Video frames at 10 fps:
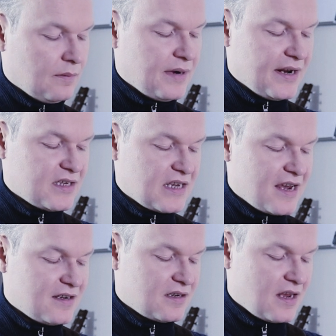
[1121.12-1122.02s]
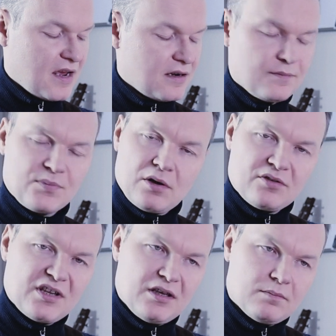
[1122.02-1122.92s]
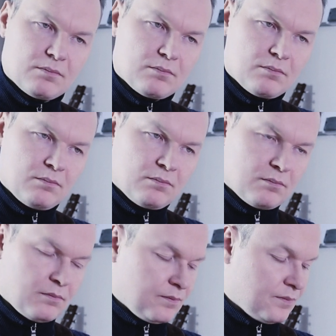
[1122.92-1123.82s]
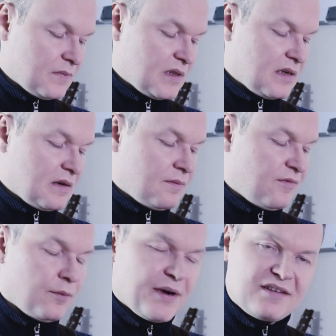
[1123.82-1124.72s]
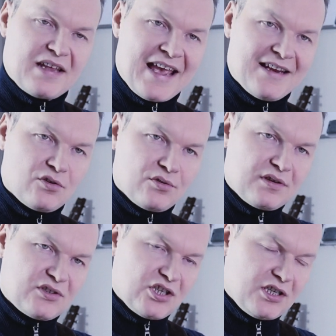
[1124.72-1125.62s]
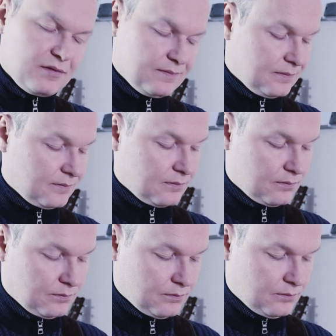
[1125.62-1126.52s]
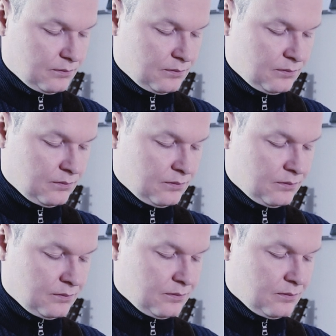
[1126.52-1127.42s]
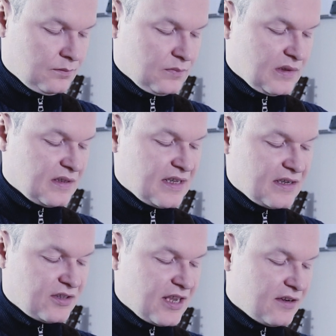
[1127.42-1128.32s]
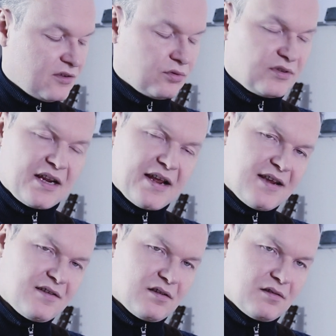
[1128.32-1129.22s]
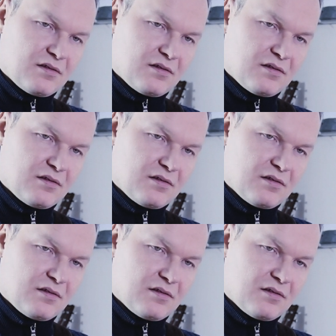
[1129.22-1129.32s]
by this 8-10 on D, followed by 8 on G, then 10-8,